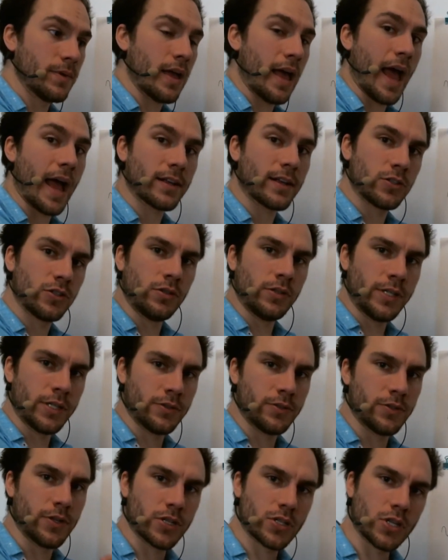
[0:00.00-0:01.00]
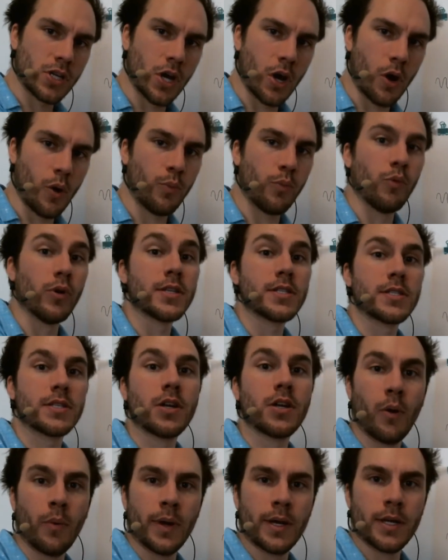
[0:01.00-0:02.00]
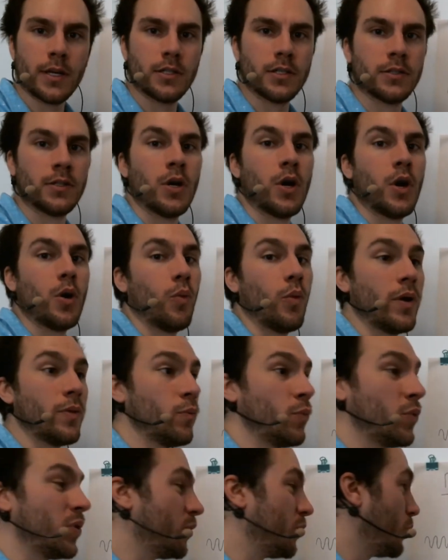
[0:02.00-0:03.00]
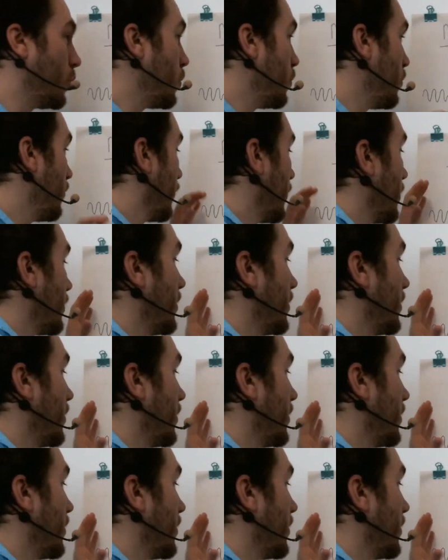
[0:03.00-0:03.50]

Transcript: actually on the scope what's going on when we move